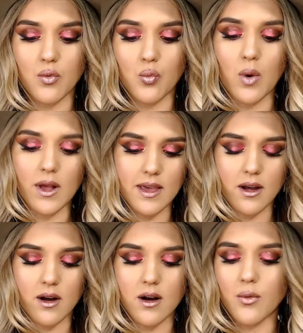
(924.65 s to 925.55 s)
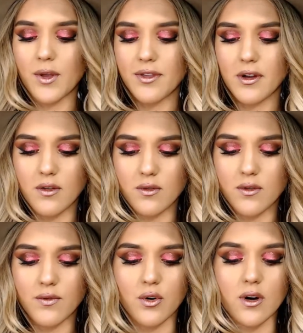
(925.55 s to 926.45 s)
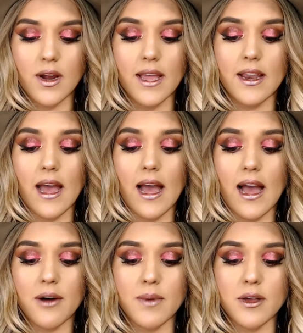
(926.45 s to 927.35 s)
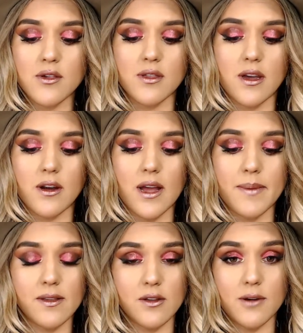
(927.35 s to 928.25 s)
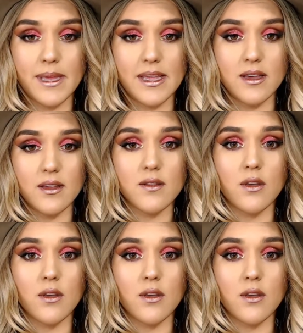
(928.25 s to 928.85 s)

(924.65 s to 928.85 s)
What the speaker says: what they are, what they're used for, and how much their MSRP is.